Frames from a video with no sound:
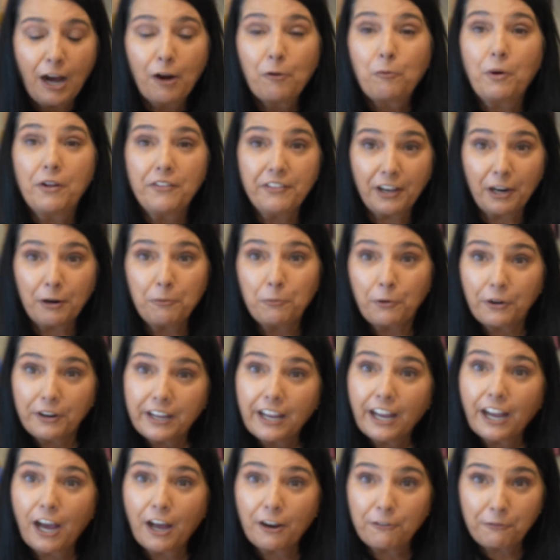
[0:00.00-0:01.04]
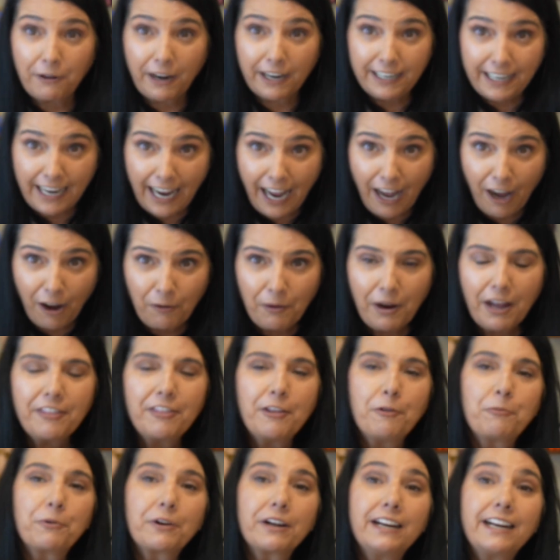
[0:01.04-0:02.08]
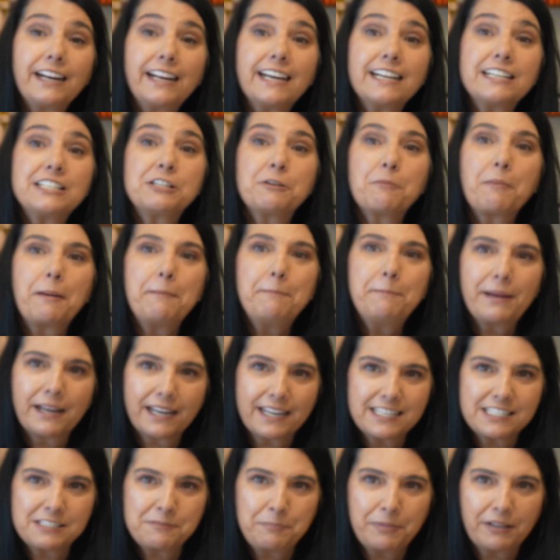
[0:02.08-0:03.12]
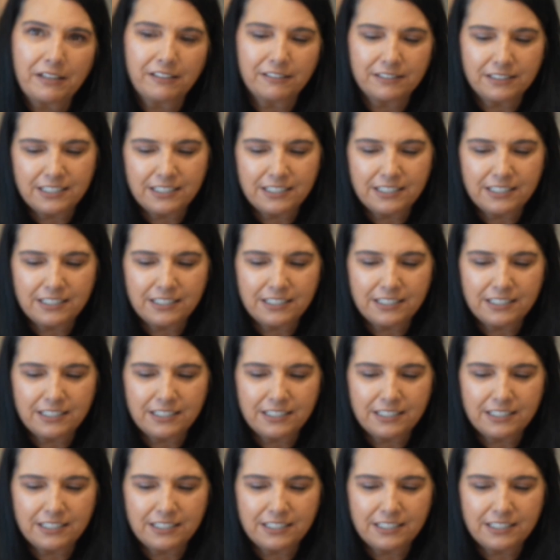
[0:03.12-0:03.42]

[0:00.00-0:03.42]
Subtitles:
one that I'm working on right now, and then we're going to get to my biggest build.